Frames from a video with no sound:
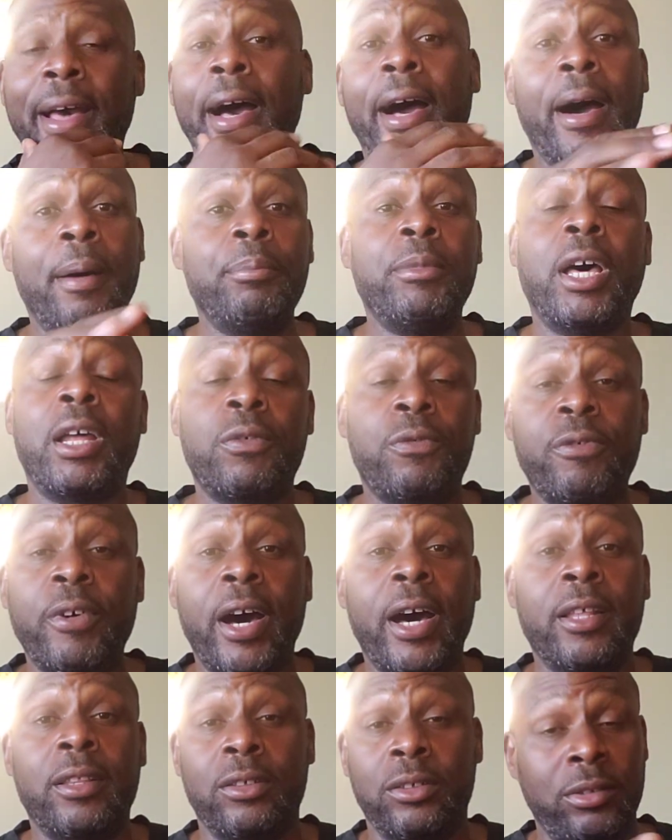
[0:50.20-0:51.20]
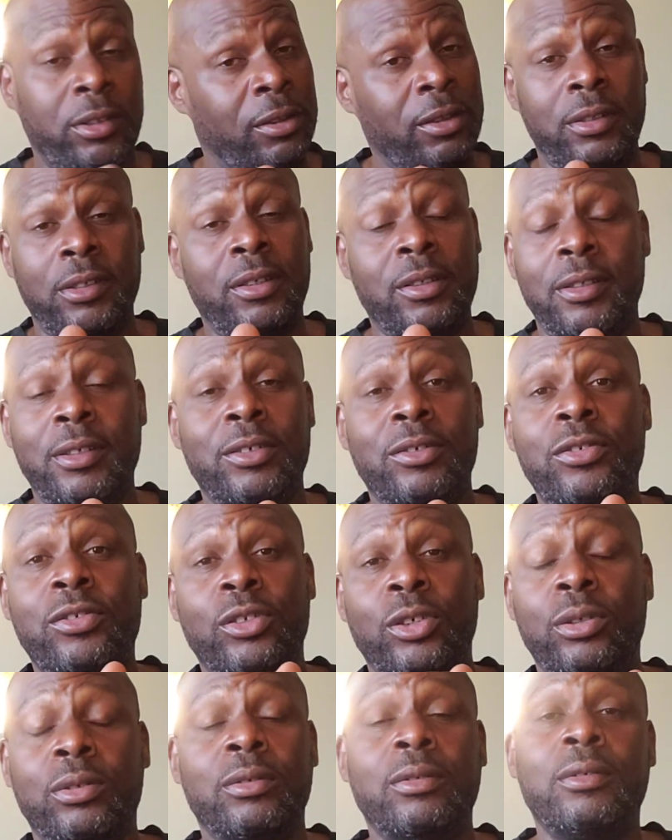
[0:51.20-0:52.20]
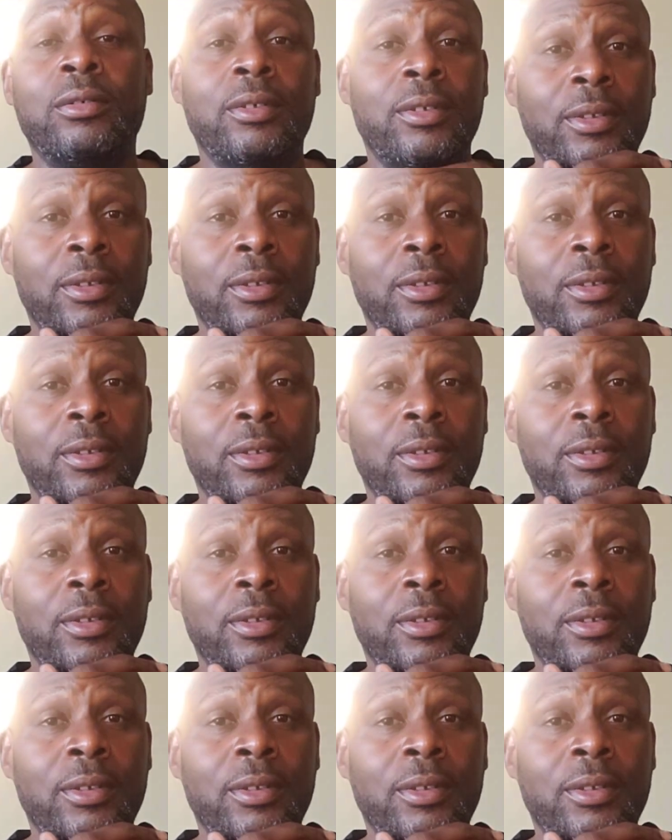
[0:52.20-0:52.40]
I'm not a father, so